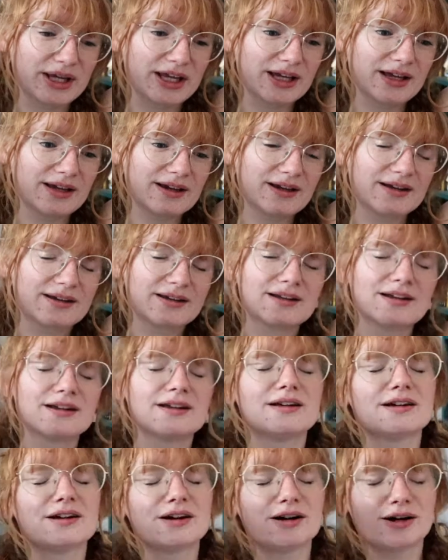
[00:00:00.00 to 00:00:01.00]
we
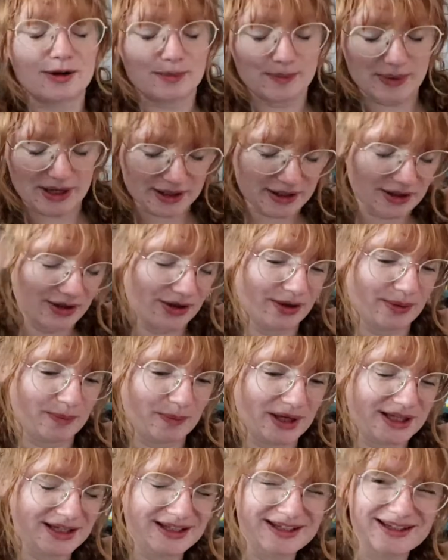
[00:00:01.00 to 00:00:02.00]
are back
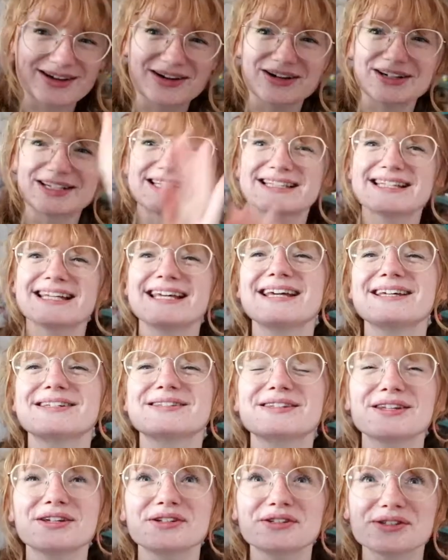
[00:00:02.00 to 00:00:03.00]
home. Honestly,
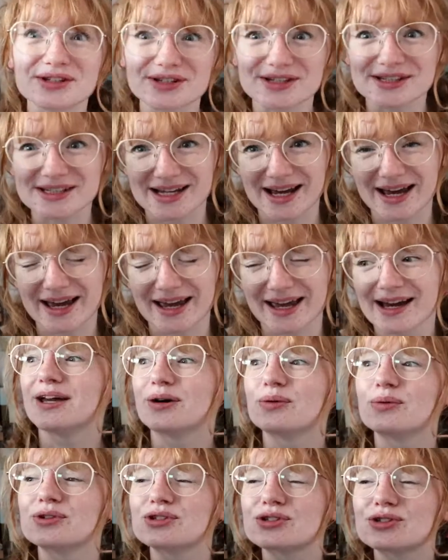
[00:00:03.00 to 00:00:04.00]
it's such a good day.
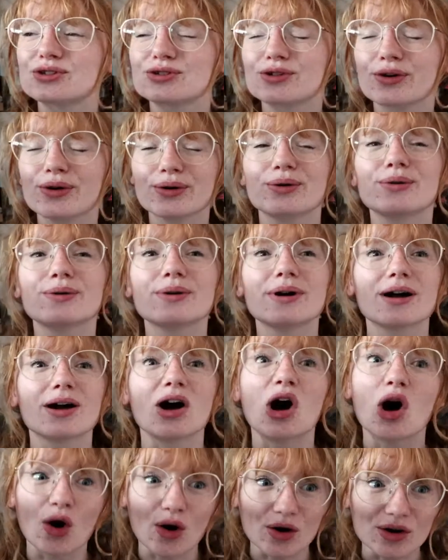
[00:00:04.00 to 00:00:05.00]
It was so
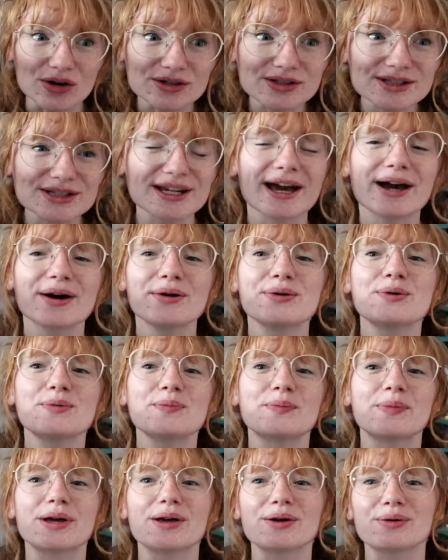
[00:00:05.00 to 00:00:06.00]
hot
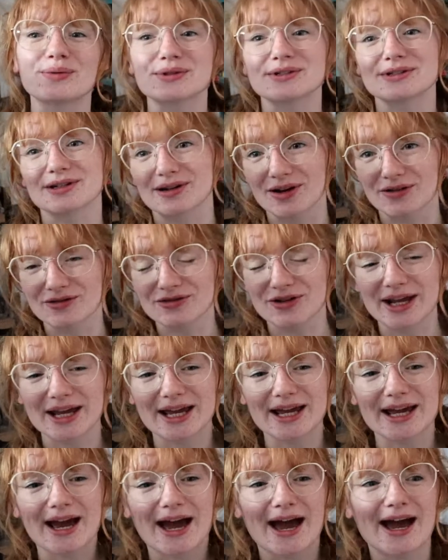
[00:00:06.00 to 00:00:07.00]
out, but it was
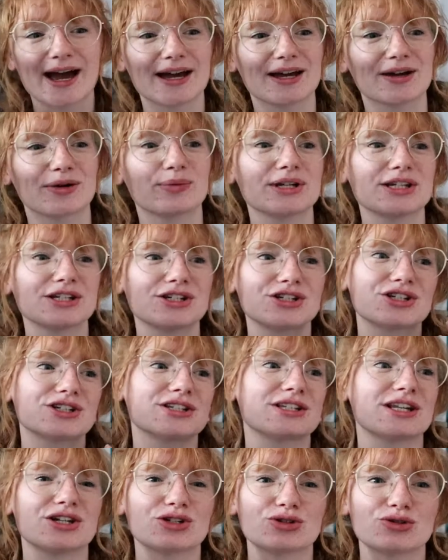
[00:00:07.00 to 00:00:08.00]
lovely and we did
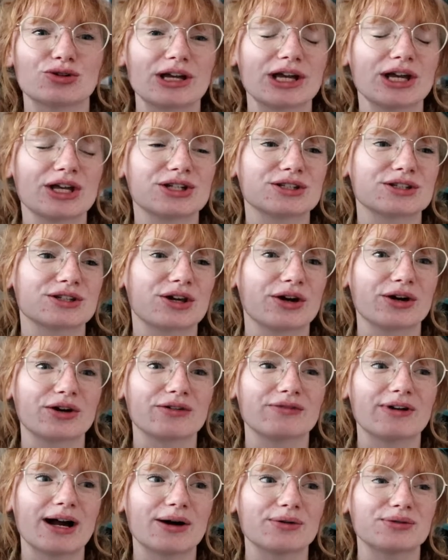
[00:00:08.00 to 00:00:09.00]
just enjoy it just going
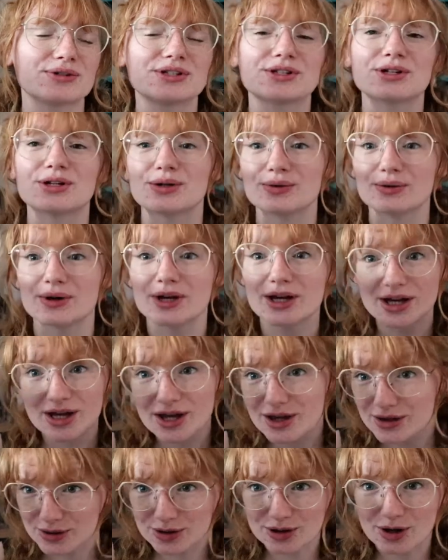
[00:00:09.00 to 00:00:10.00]
around to
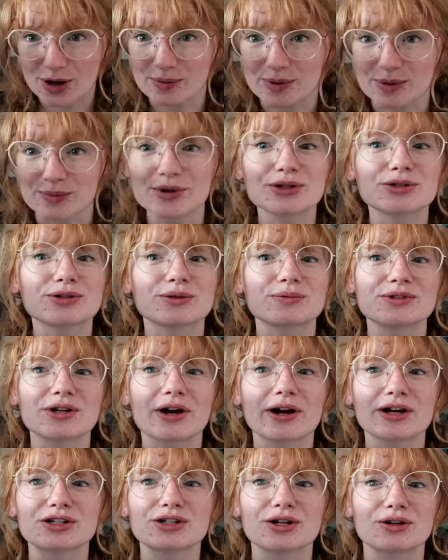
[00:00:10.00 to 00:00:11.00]
the couple of bookshops
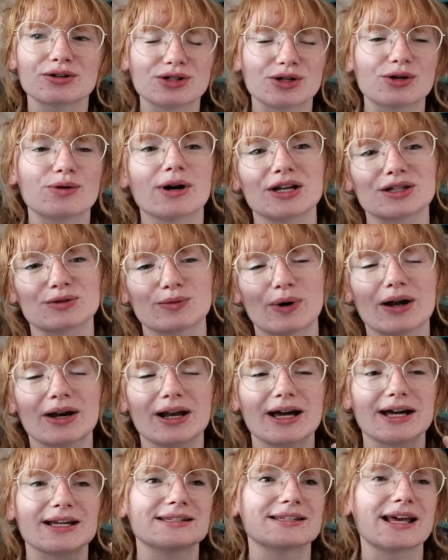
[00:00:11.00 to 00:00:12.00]
that I showed you as
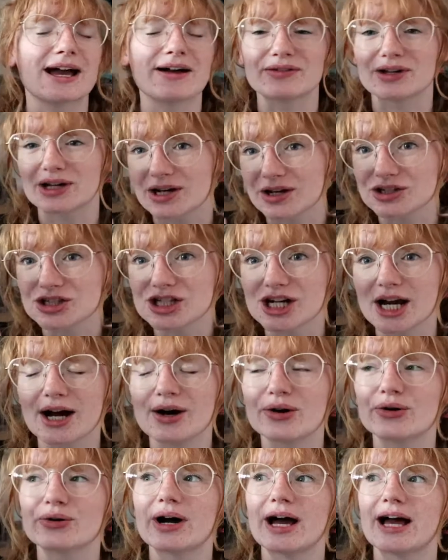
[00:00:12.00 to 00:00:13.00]
well as having lunch
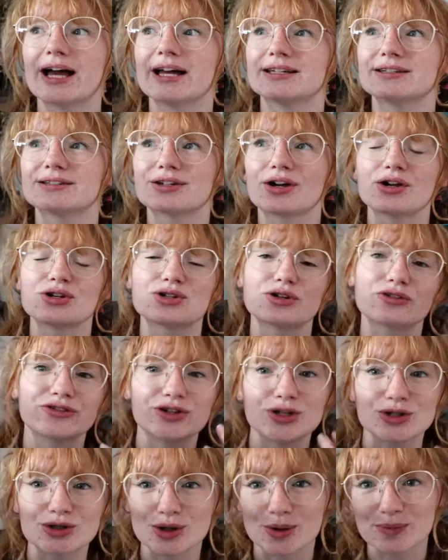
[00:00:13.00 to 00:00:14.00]
out and going to a
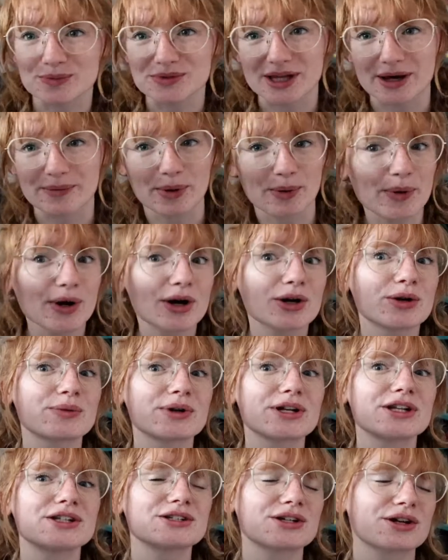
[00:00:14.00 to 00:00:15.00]
few shops that my partner
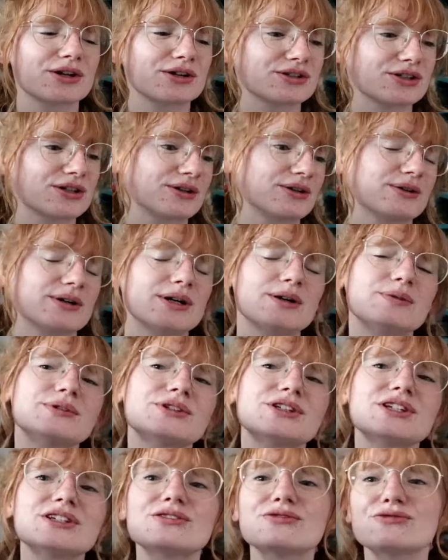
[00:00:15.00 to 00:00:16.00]
wanted to go to. It
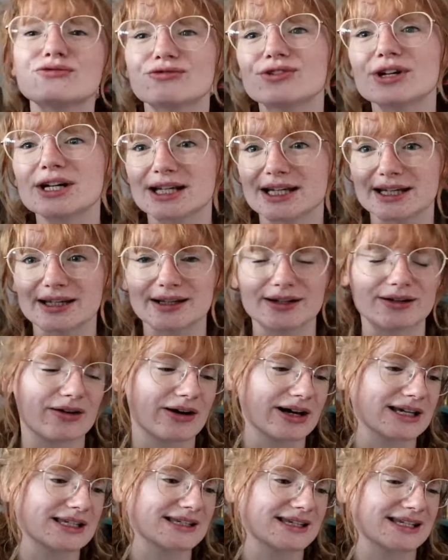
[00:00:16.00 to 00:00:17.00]
was just a really
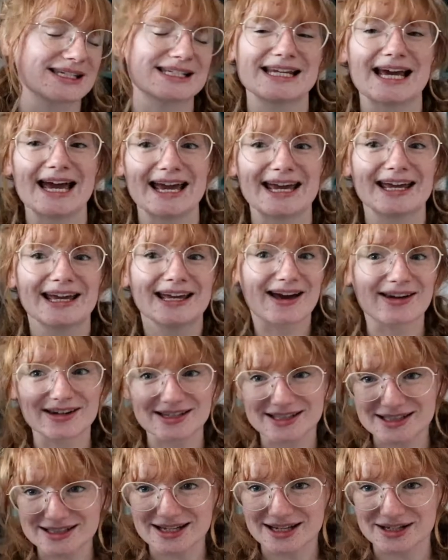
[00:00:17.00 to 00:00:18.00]
nice day and
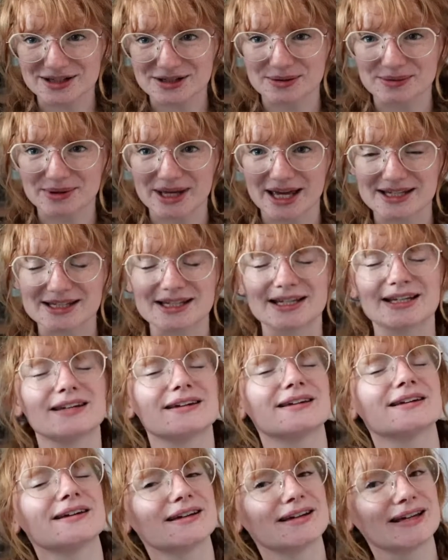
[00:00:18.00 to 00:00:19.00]
I did end up
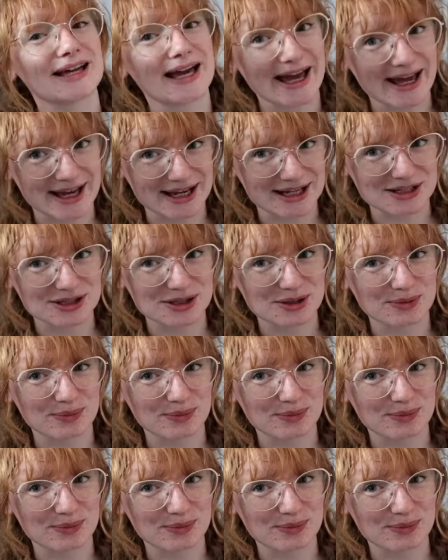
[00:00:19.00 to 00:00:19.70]
getting eight